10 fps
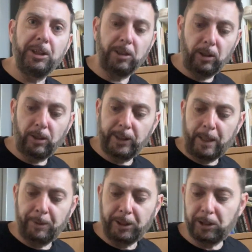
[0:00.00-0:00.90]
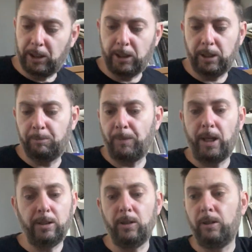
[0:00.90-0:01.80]
and a lot of damage,
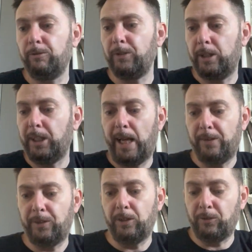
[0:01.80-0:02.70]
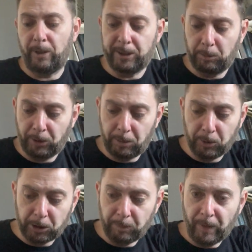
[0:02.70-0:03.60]
and a lot of anything you throw at it, pretty
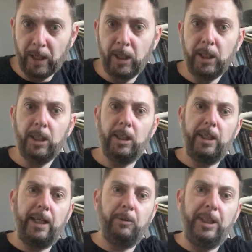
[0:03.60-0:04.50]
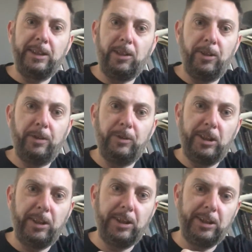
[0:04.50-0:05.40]
much. Now inside,
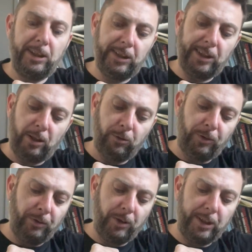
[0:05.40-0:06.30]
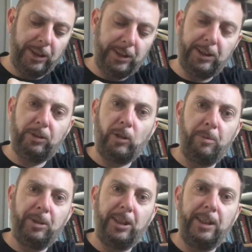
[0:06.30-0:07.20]
obviously, you can see yourself, you've got these
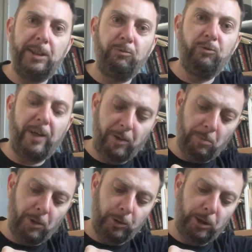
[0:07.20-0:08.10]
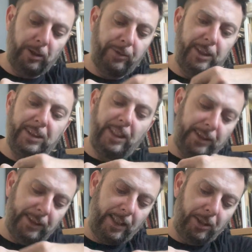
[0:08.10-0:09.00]
straps here. It's very modular in the
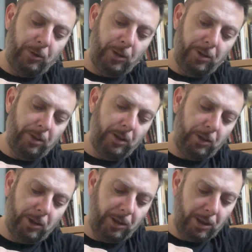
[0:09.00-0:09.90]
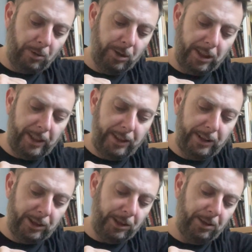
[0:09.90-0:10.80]
sense that you can use
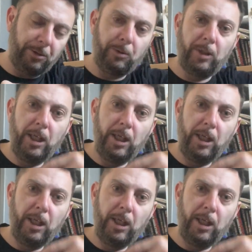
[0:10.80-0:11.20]
these to